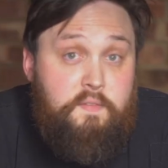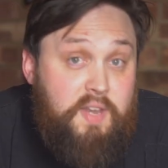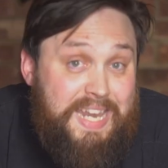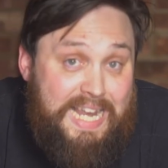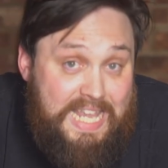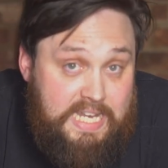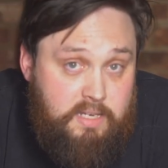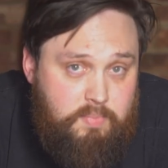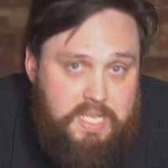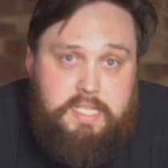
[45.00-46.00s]

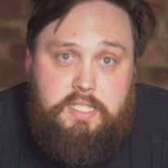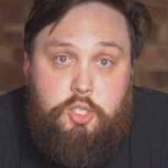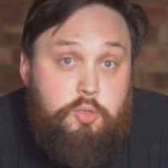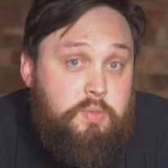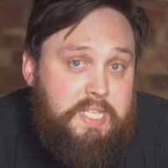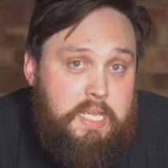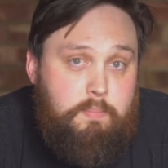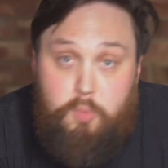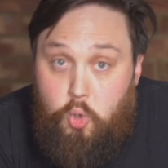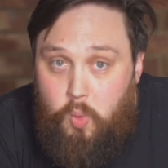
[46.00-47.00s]
Vanillin is used in
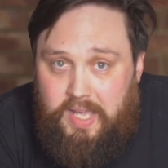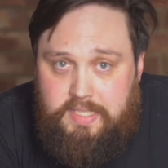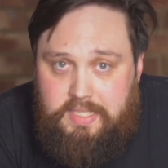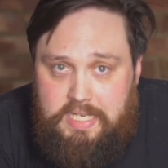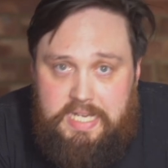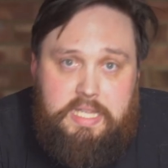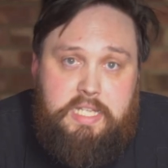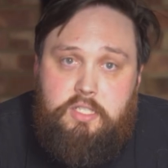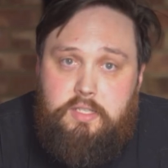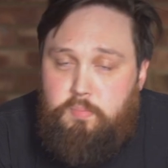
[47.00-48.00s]
more ways today
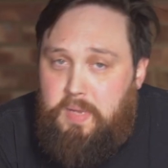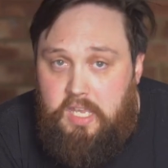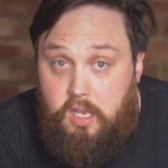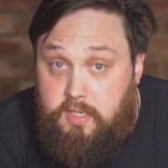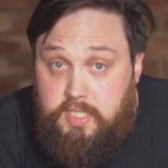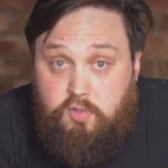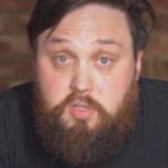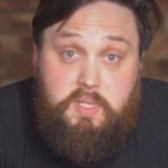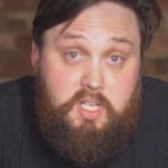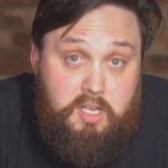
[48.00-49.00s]
than just making ice
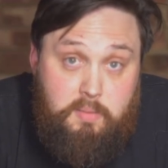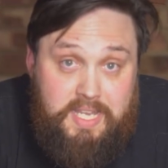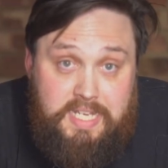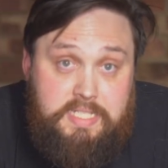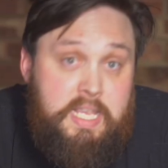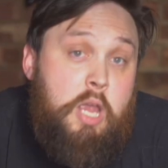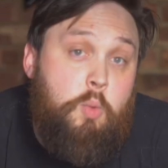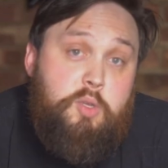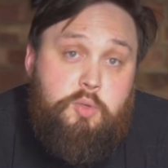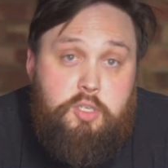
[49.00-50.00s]
cream and cupcakes.
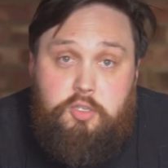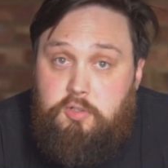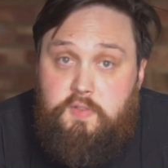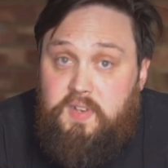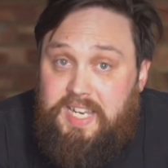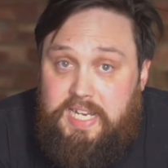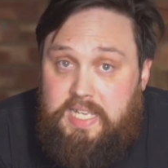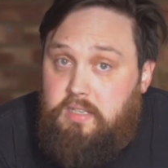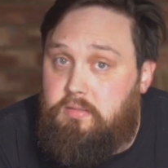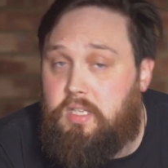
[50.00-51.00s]
We also use
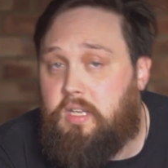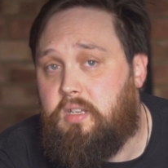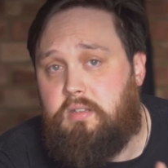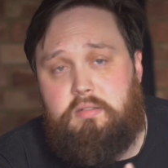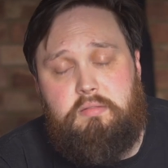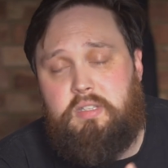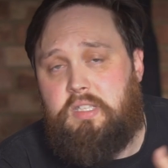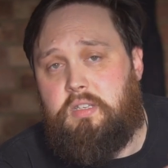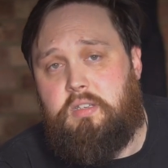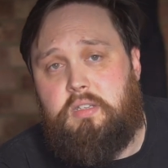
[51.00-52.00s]
vanillin to,
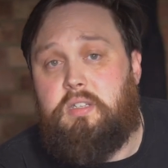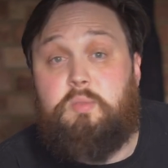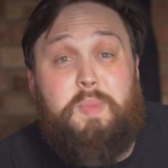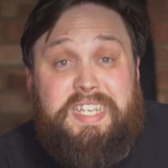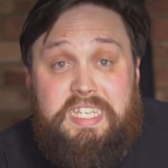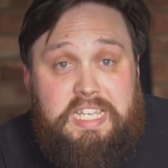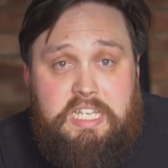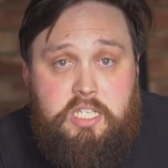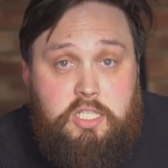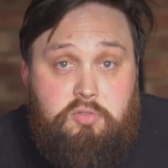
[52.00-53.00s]
in the cosmetic
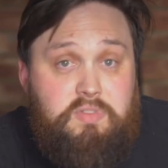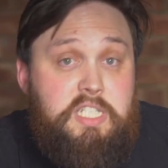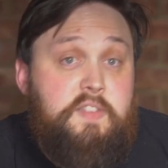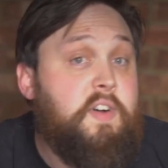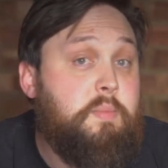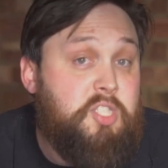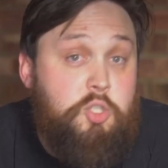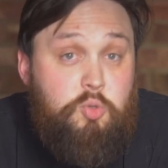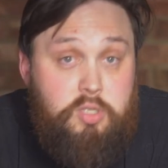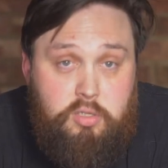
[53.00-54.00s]
industries,
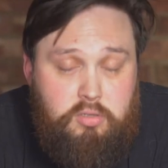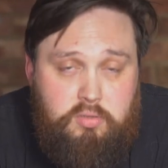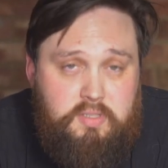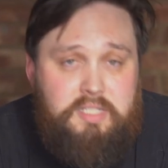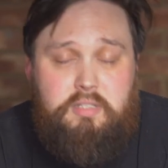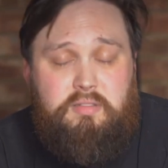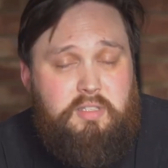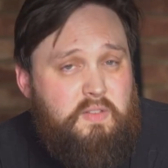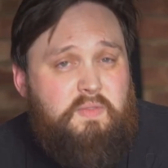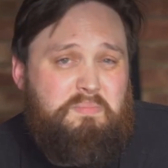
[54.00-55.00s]
pharmaceuticals, to
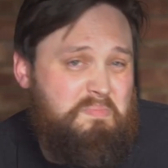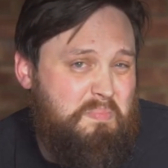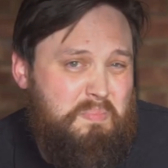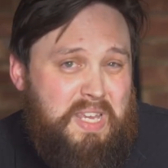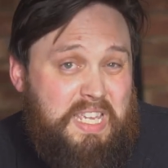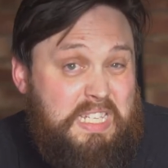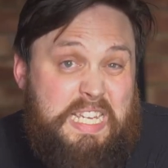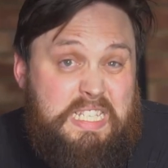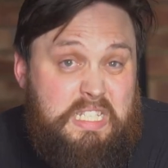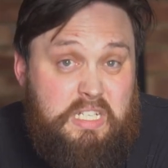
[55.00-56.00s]
sort of make it
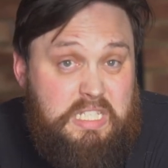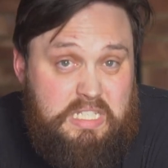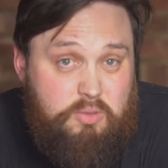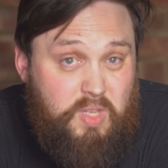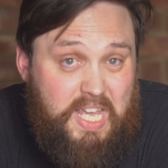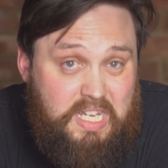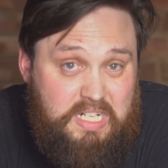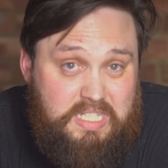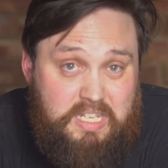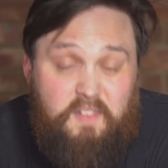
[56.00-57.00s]
taste nice and all that kind
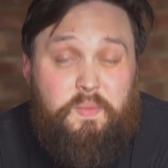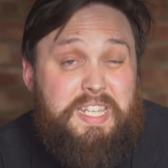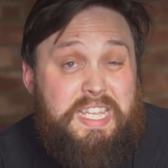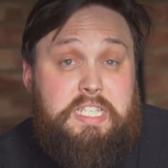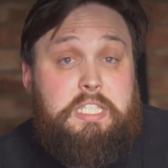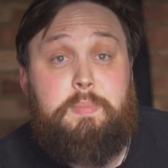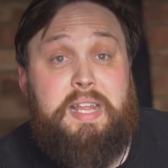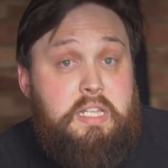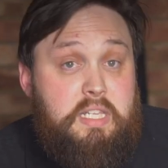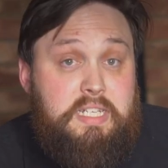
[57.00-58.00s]
of stuff, make things
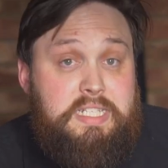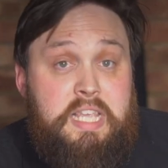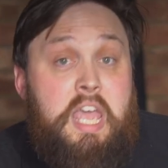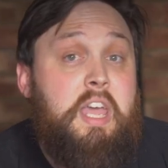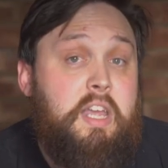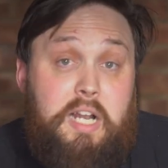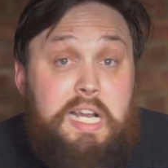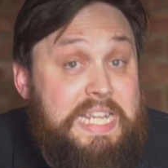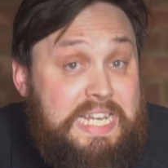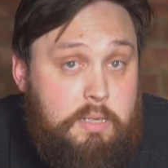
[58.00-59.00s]
smell nice,
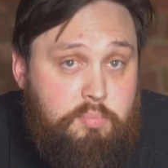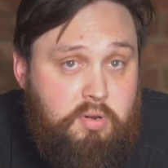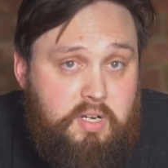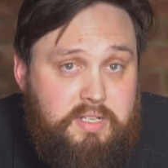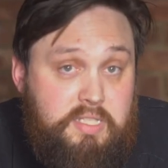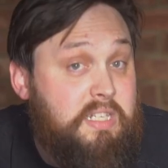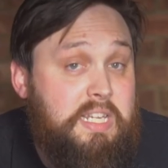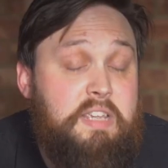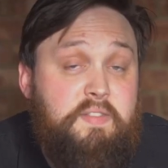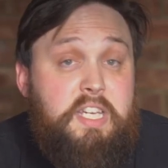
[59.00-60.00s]
cleaning products, and
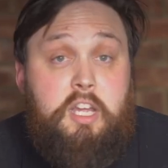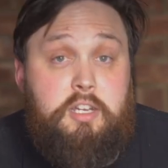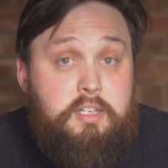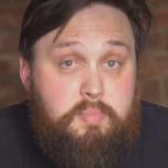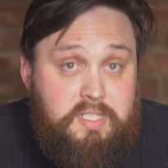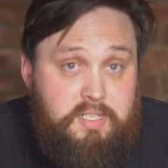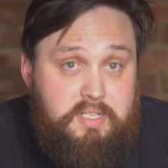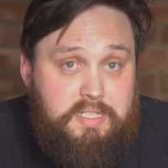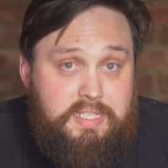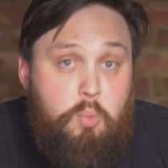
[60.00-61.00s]
even in herbicides.